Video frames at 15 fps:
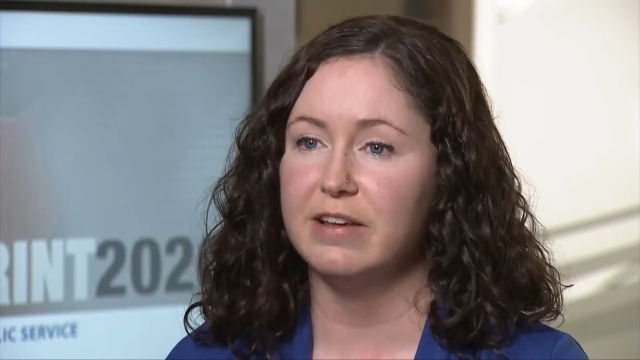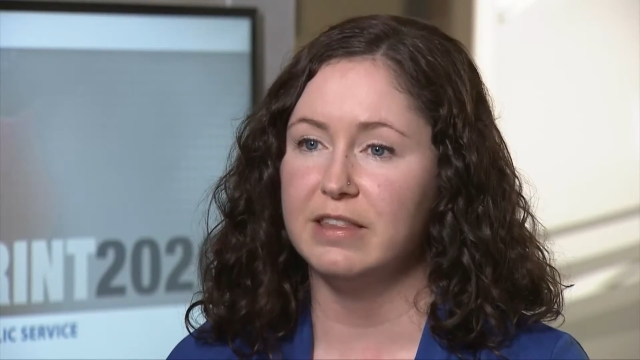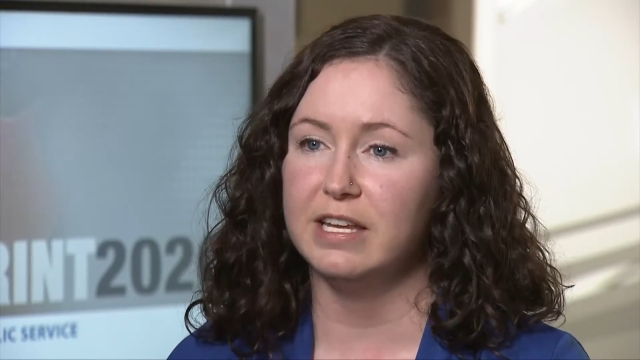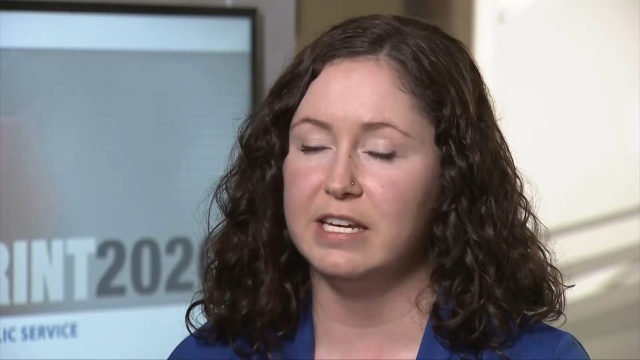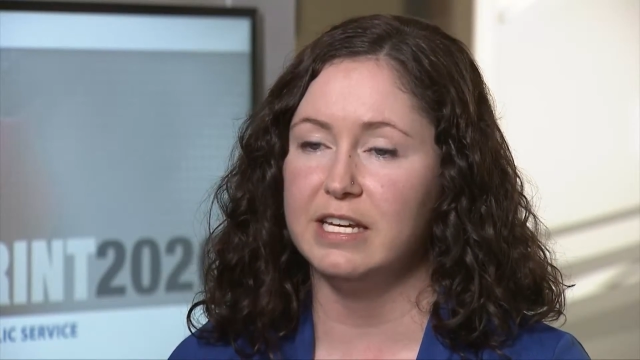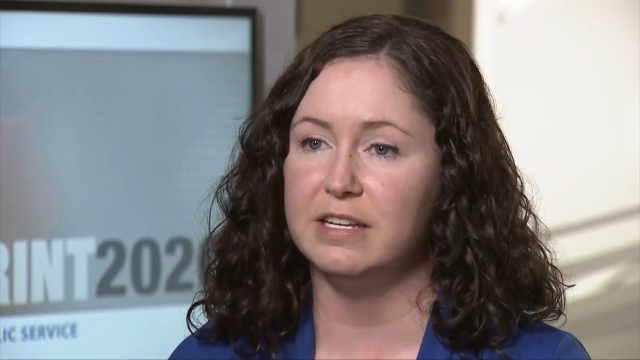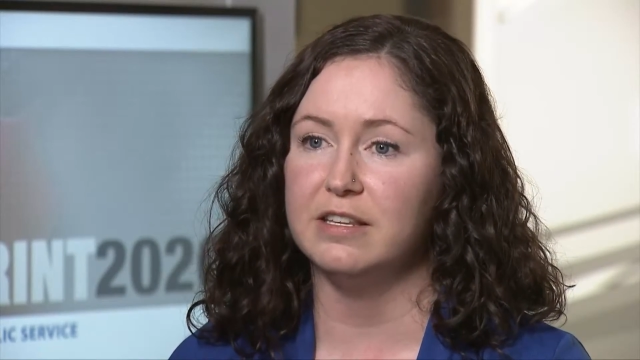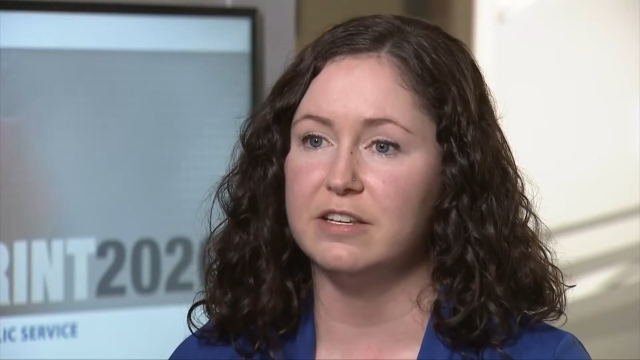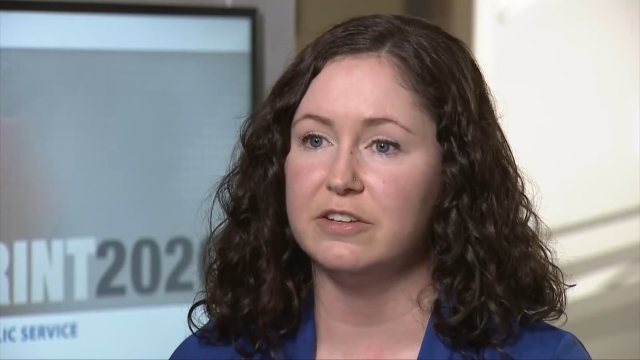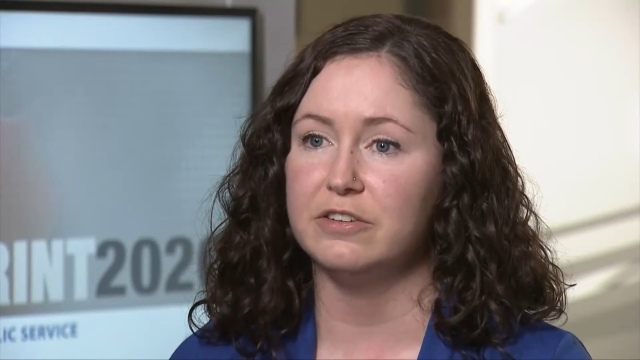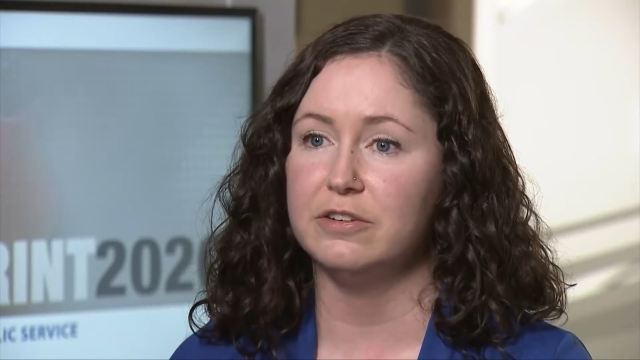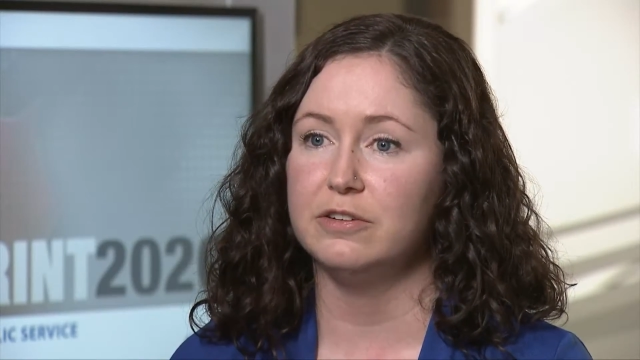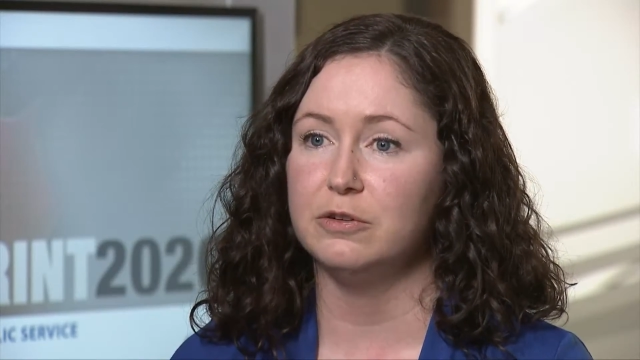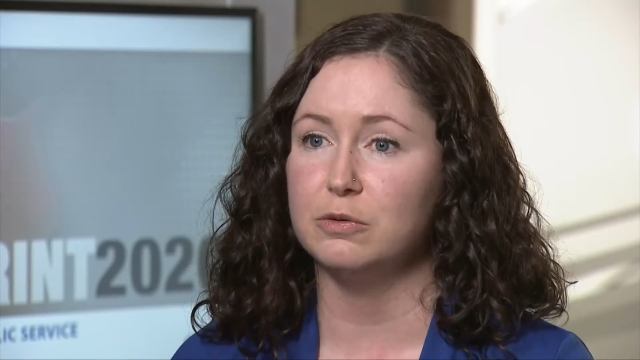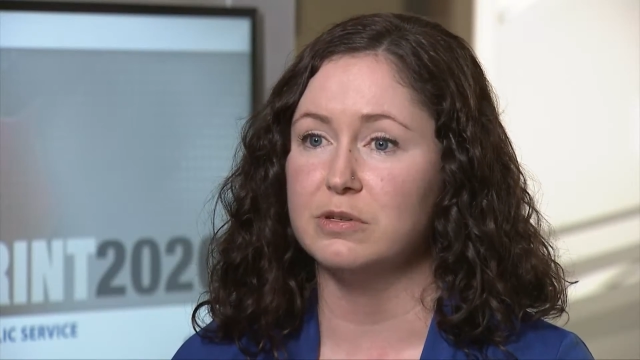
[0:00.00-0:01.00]
and they need the
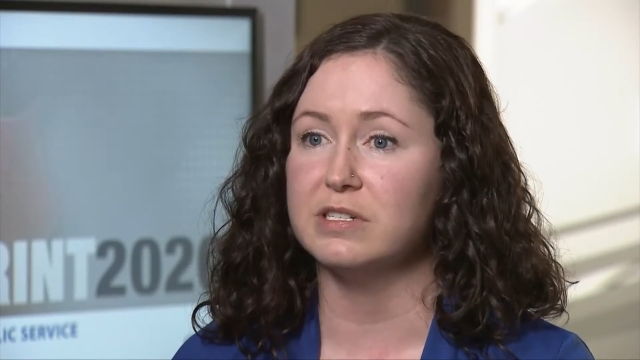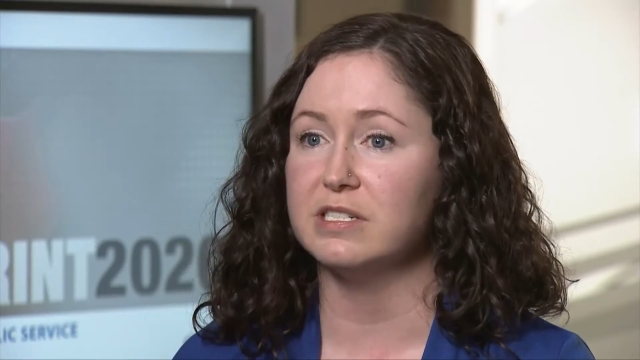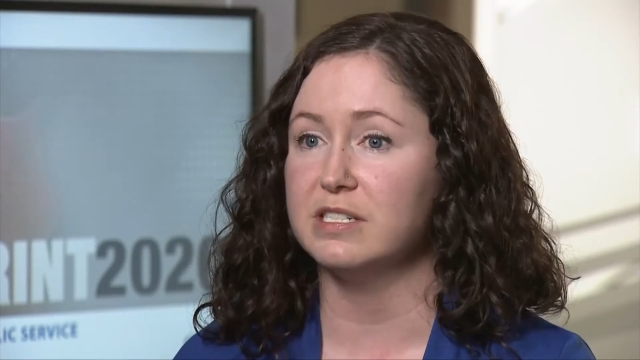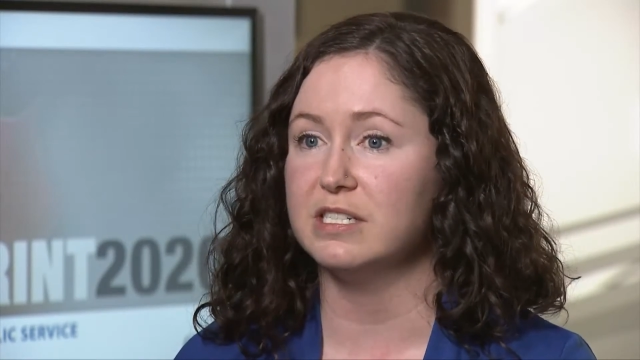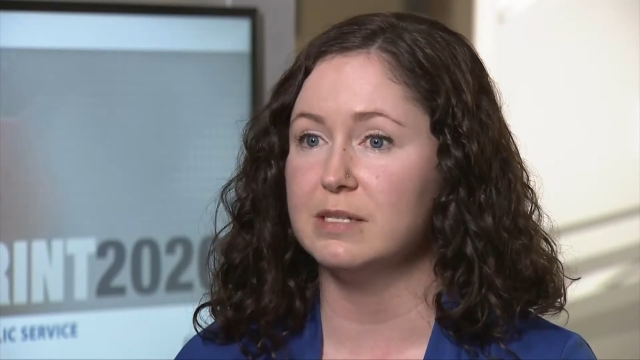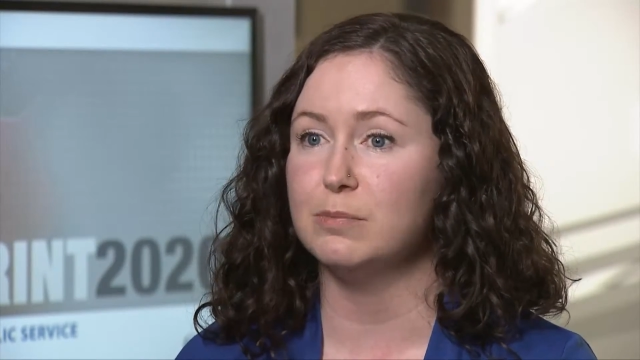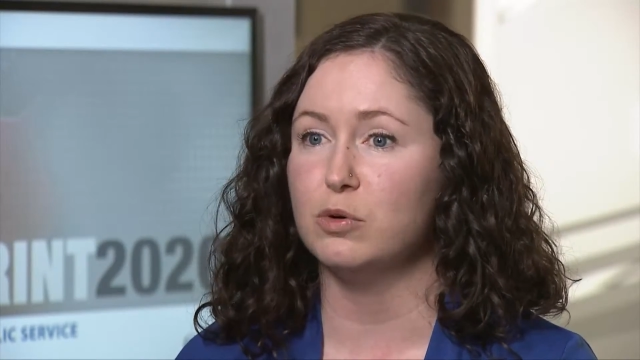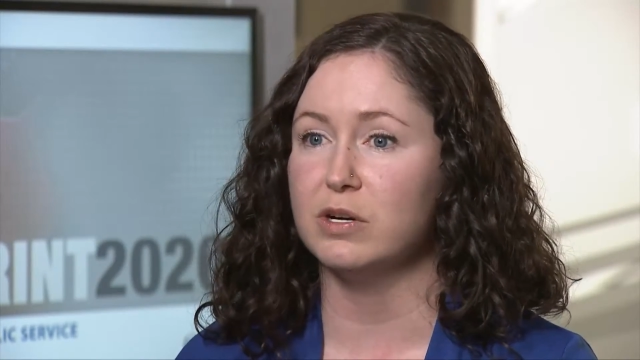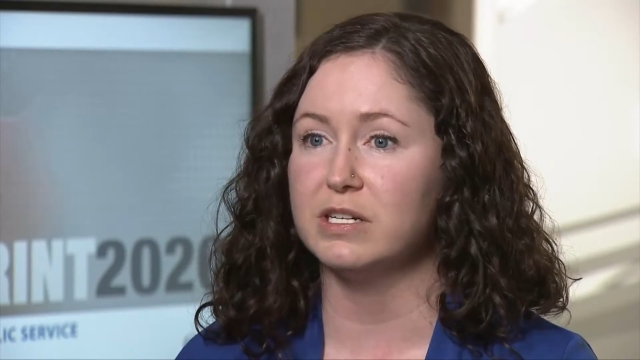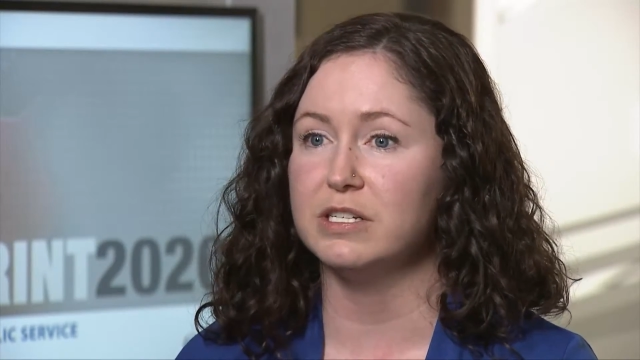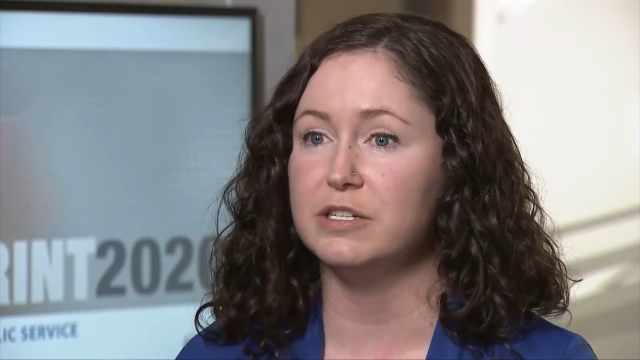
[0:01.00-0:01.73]
tools and support